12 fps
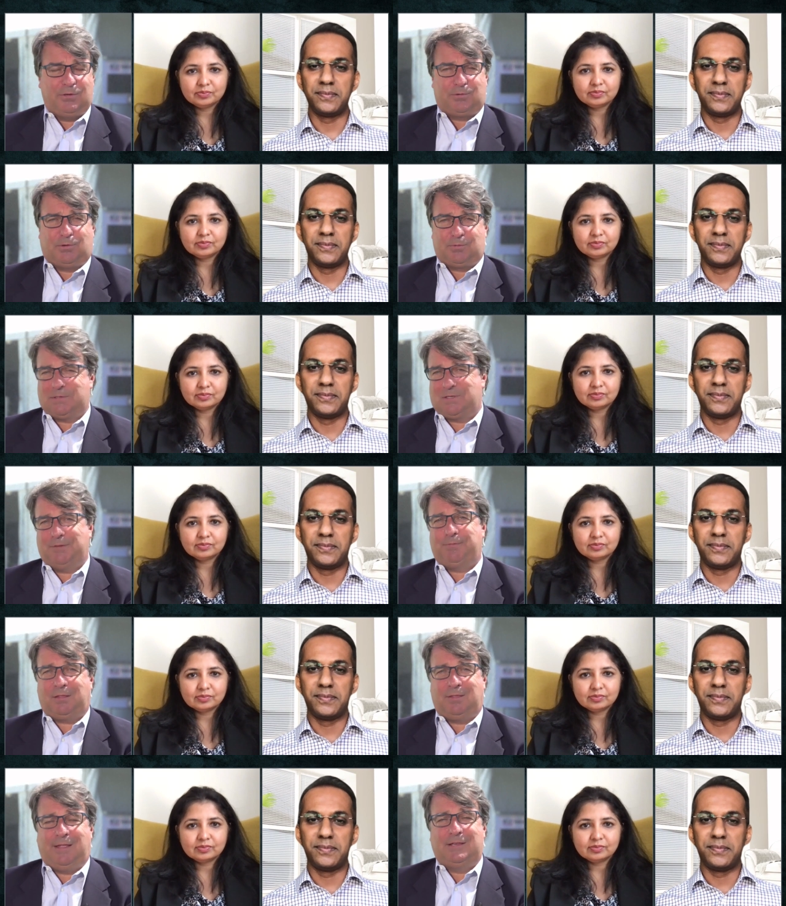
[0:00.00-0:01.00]
Speaker 1: there
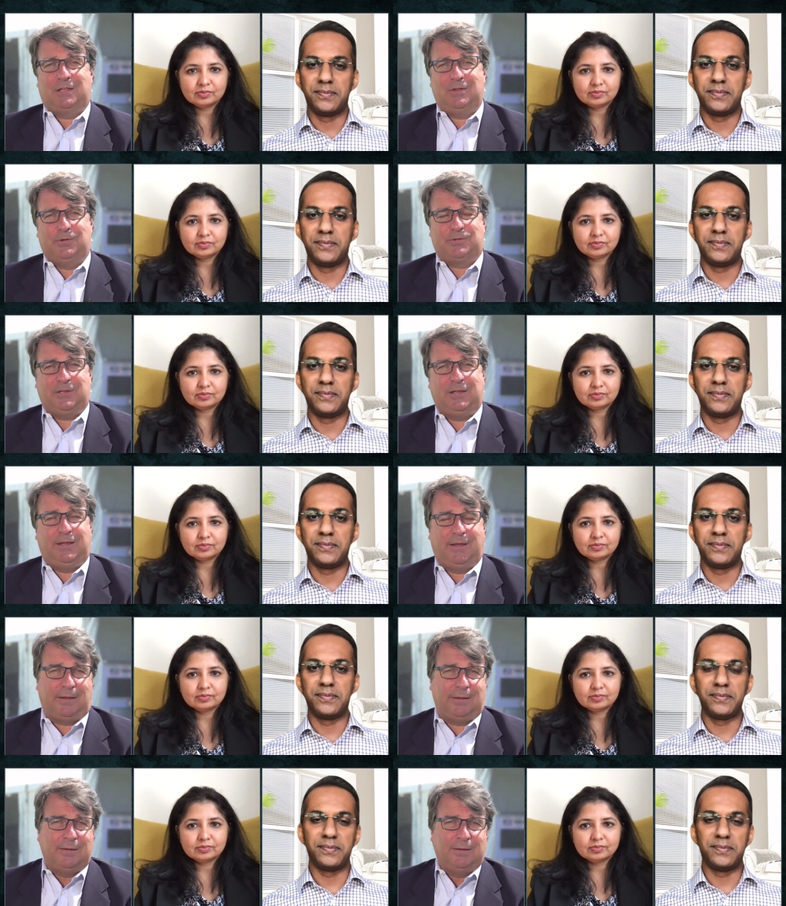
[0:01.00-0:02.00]
specific things that you're
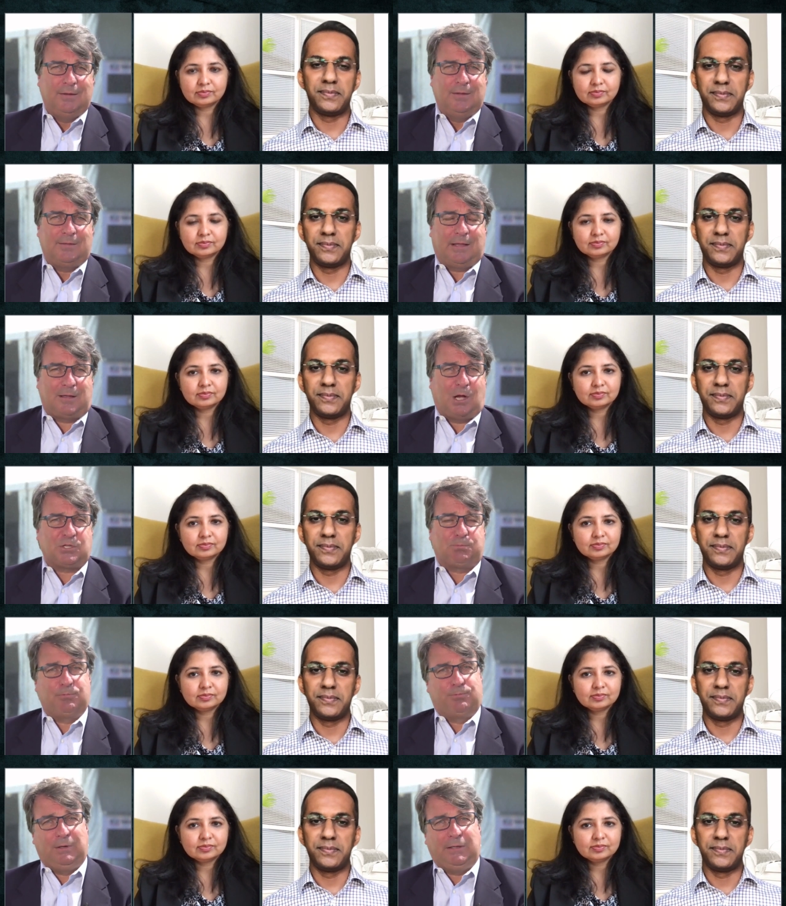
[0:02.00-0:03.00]
seeing that
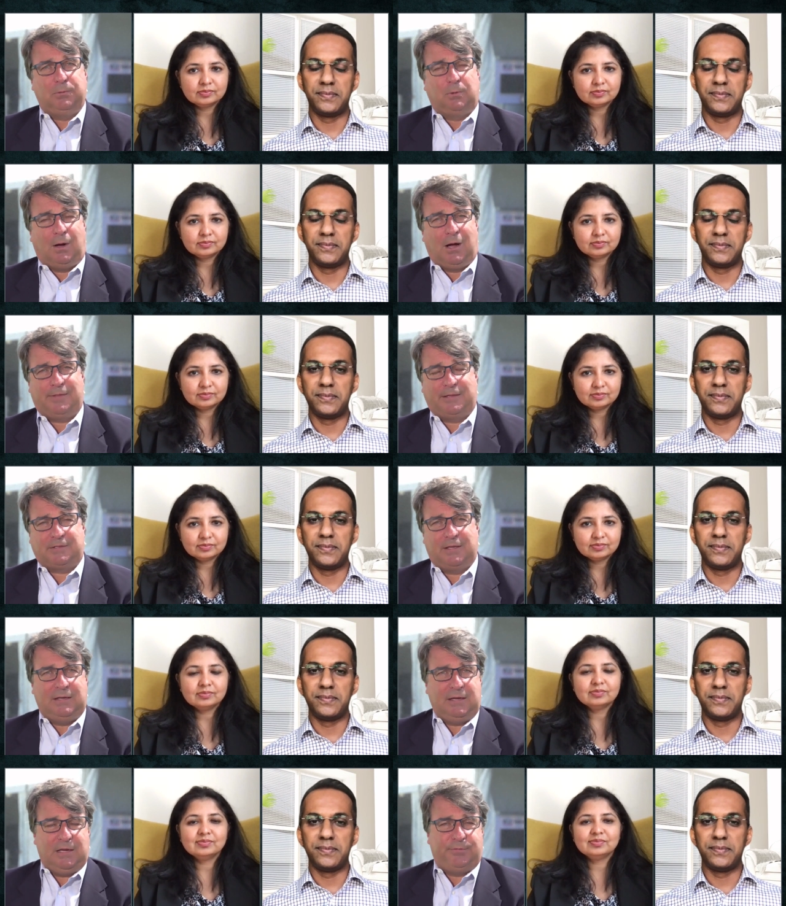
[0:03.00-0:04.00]
customers really want that's a
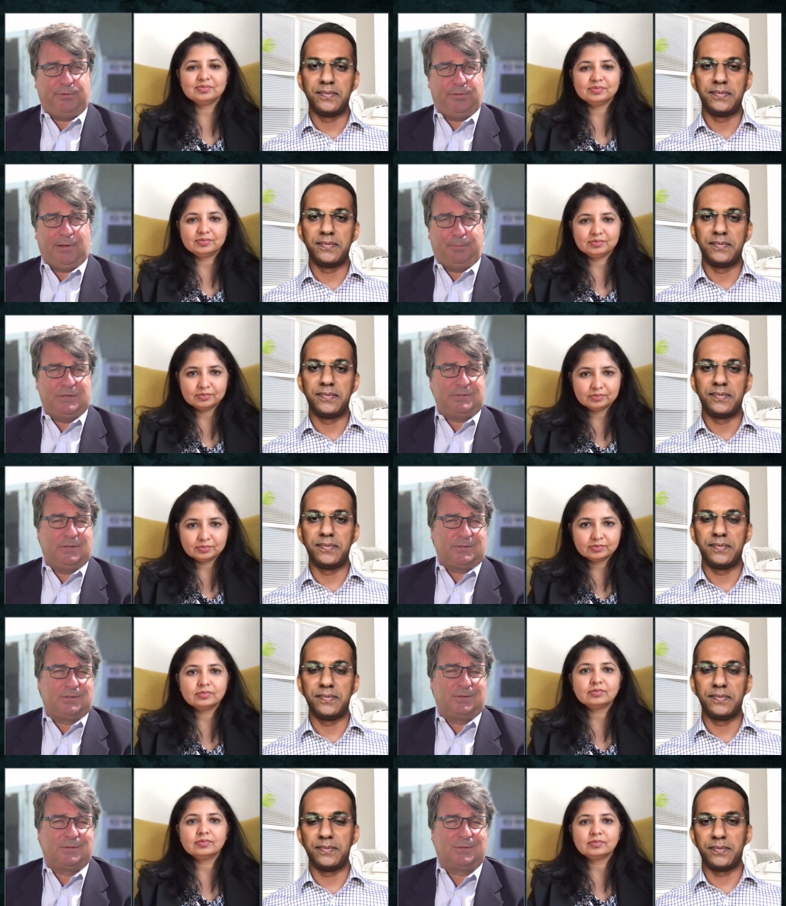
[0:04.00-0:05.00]
need for their
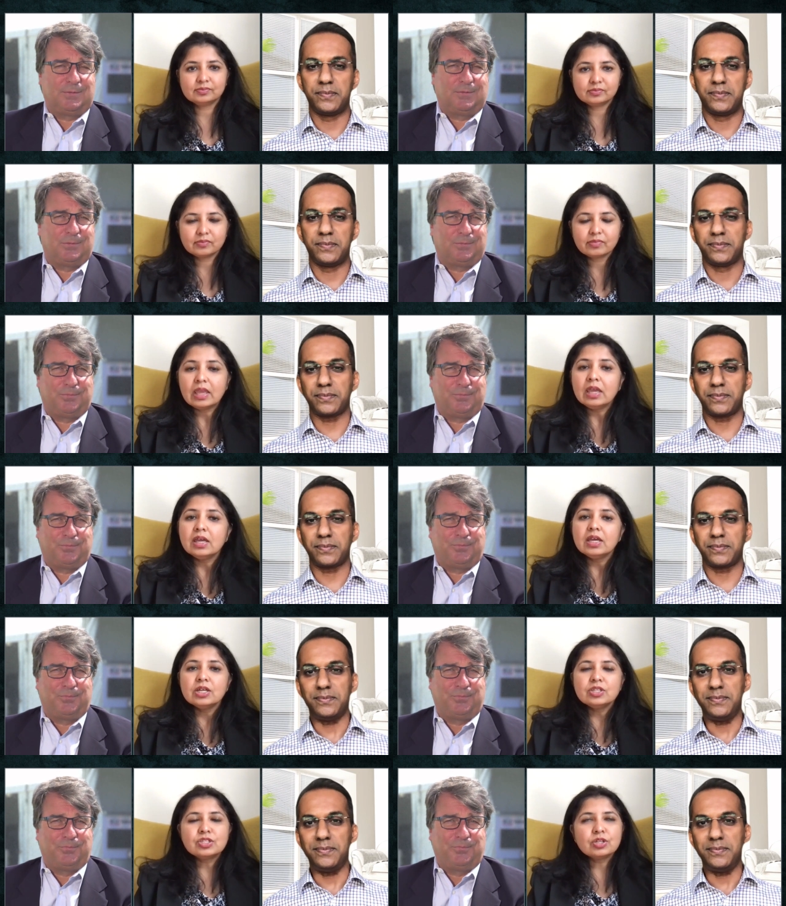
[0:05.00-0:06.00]
business?
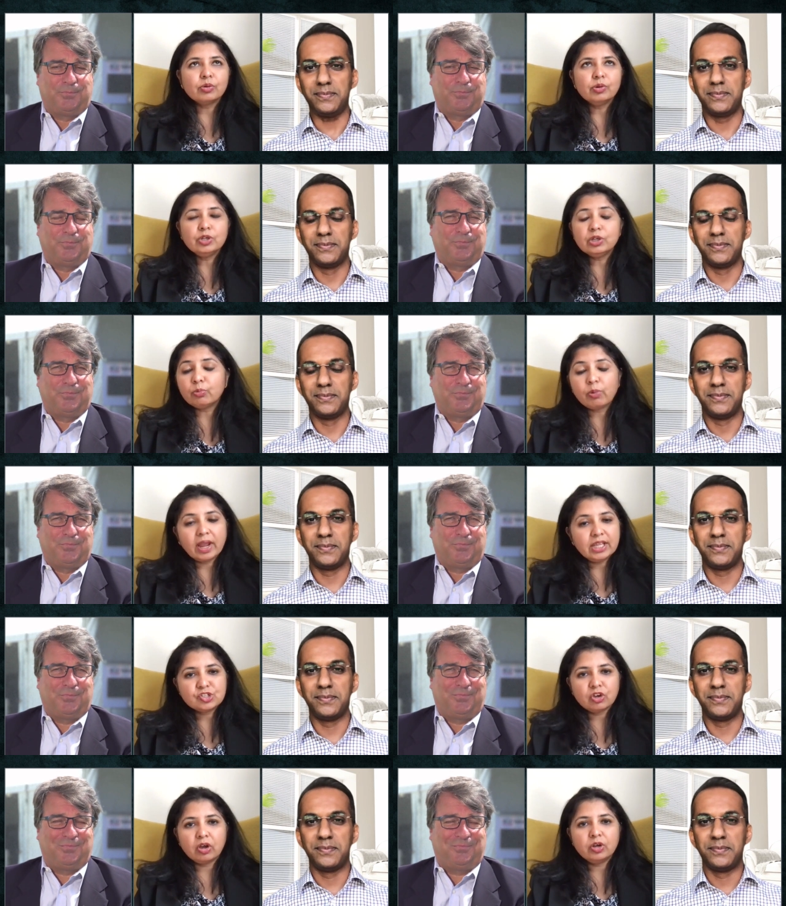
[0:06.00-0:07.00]
Speaker 2: So you're
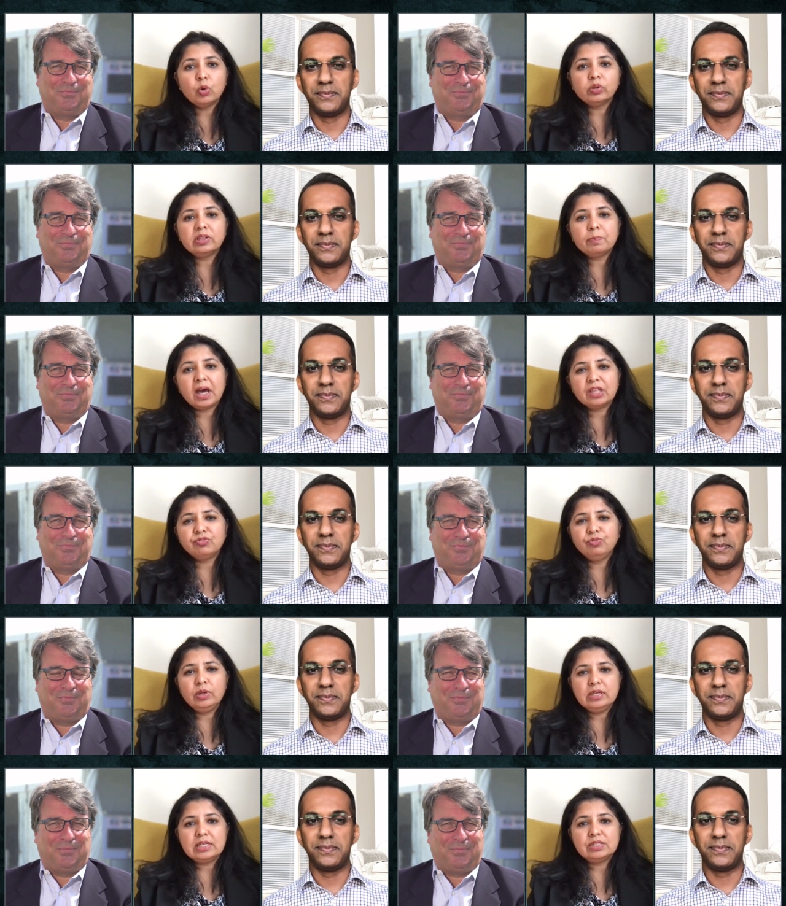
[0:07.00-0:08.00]
right, John. Over the
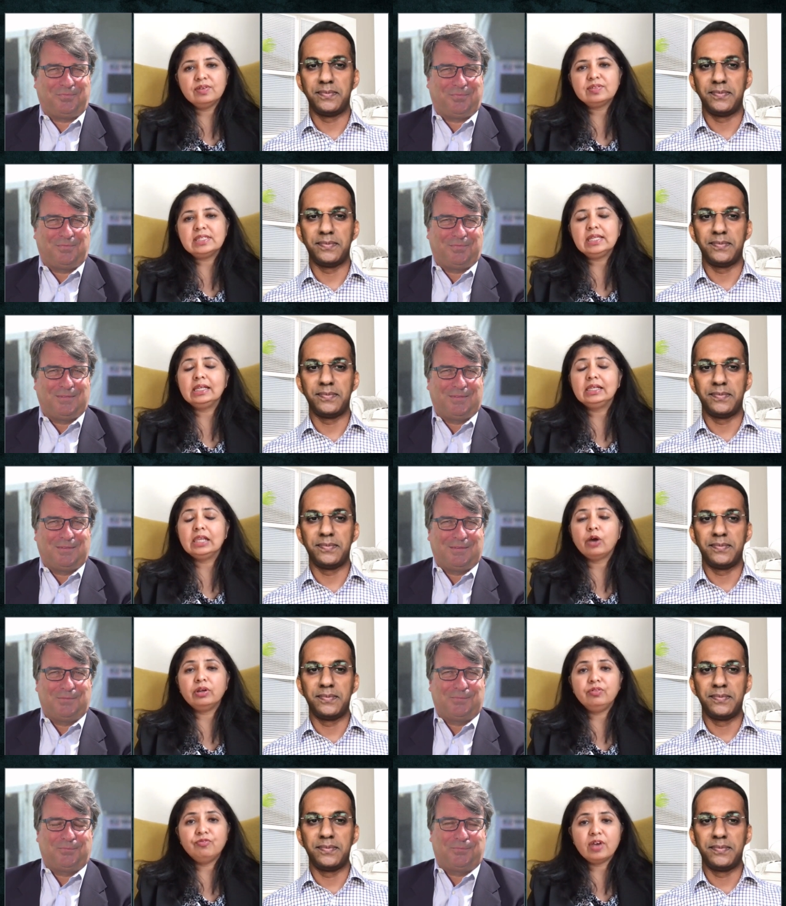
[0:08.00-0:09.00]
past few years, we've seen
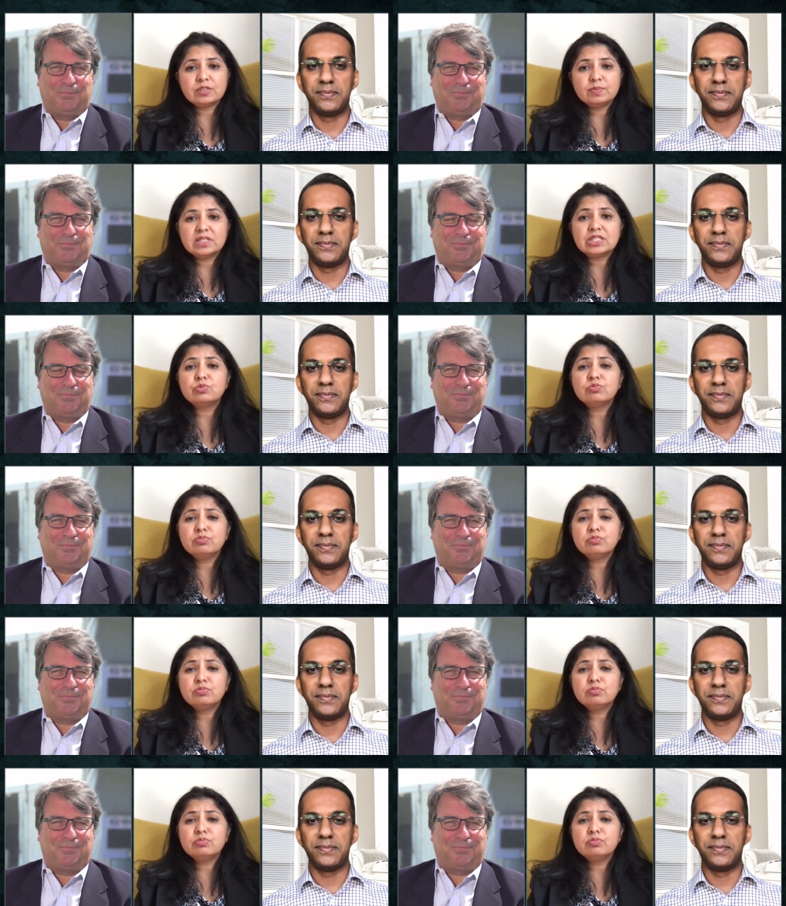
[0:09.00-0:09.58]
cloud investments